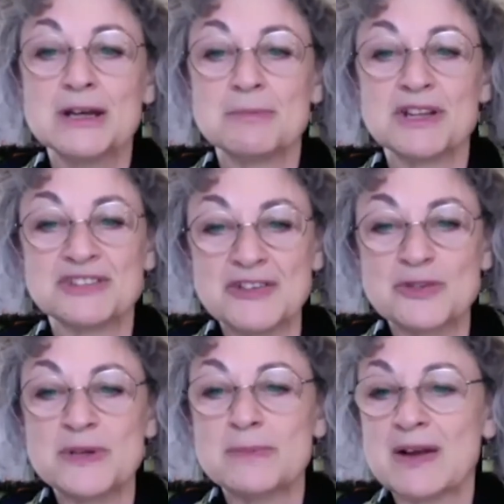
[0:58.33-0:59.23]
But
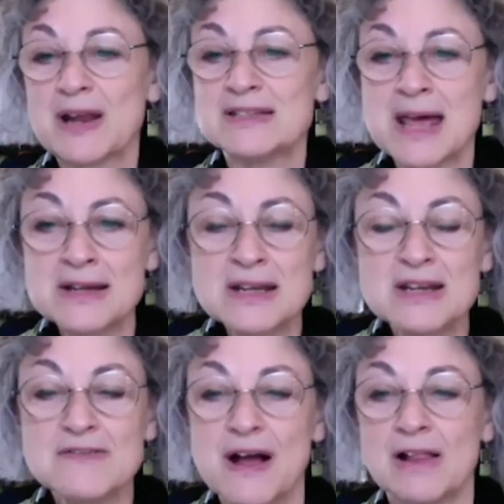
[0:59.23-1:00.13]
assessment about identity
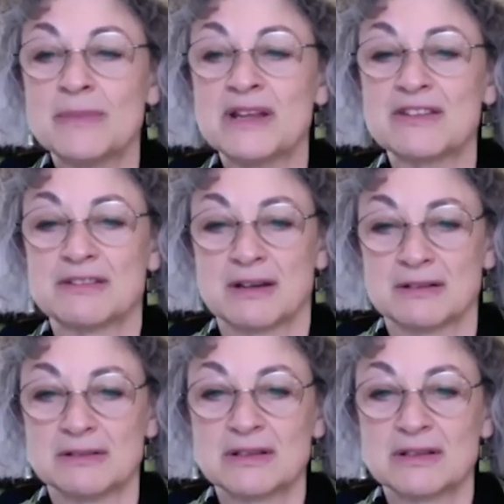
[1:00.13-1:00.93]
development is subtle.